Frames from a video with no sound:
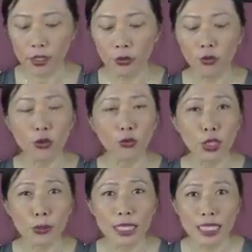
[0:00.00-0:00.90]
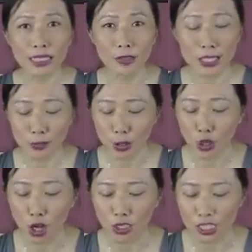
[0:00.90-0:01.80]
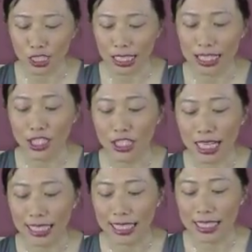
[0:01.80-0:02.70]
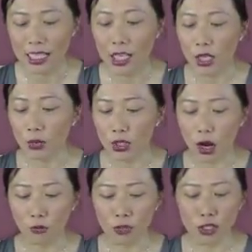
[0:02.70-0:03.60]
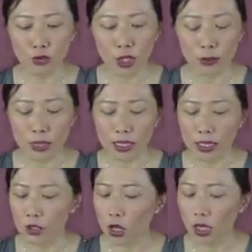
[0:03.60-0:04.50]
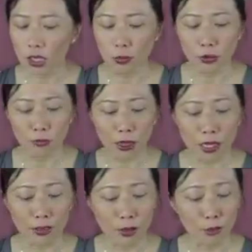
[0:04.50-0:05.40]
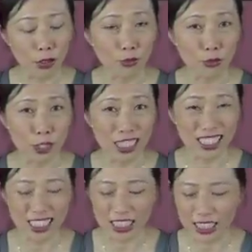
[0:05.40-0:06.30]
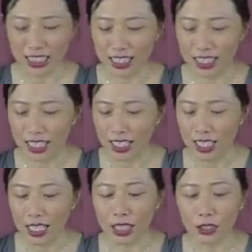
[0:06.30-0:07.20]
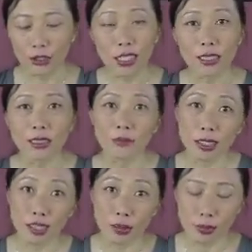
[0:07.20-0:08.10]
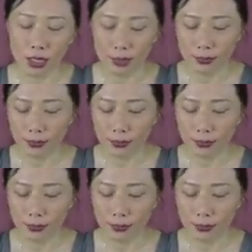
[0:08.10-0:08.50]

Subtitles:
for Reproductive Immunology and Genetics, which offers treatments not approved by most fertility clinics, including Miriam's.